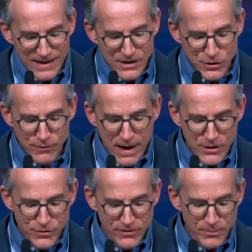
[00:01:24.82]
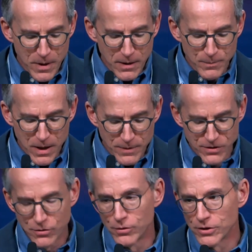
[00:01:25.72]
He's a graduate of public
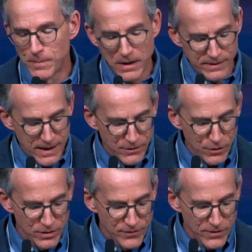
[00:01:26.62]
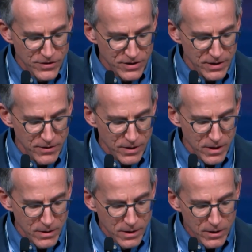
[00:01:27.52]
schools, Bucknell University, the
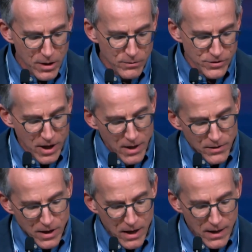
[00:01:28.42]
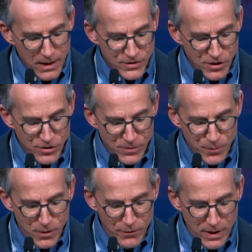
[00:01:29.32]
Koch Associate
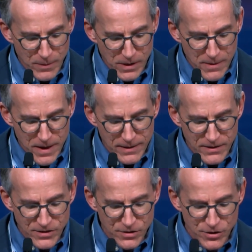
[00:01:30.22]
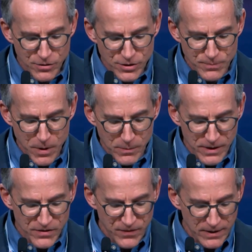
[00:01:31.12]
Program, Claremont Institute's
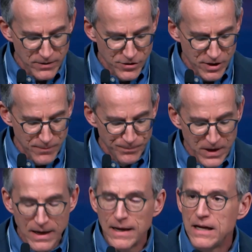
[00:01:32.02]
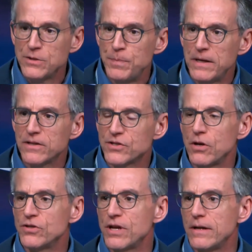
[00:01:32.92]
Publius Fellowship. He's been
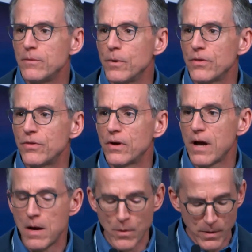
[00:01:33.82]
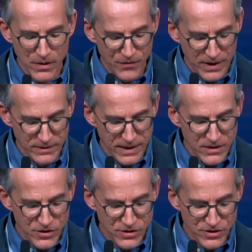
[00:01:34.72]
associated with the Commonwealth
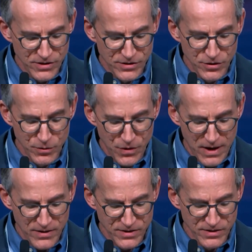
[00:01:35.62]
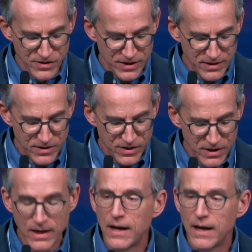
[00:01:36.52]
Foundation since 2006